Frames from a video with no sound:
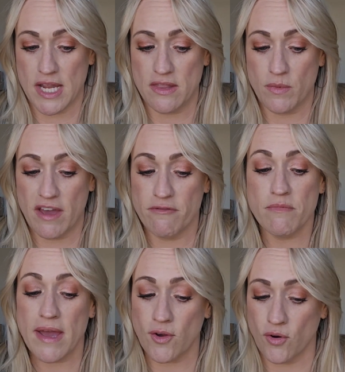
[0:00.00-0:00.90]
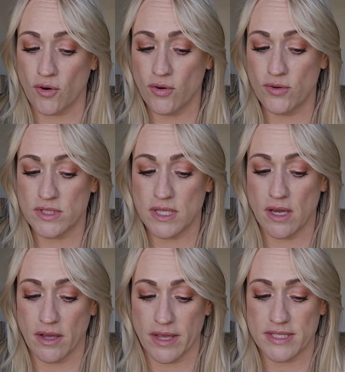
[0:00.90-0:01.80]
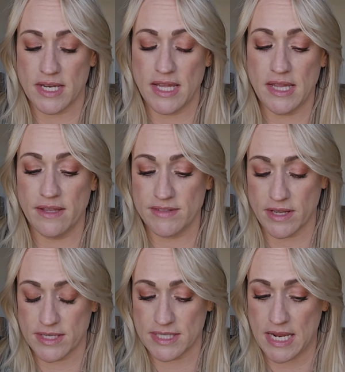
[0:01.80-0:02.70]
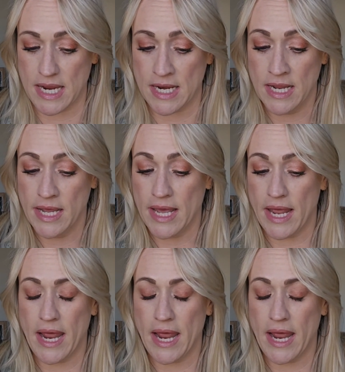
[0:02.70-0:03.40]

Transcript: And then we have Michael, who's the youngest, and he lives out of state and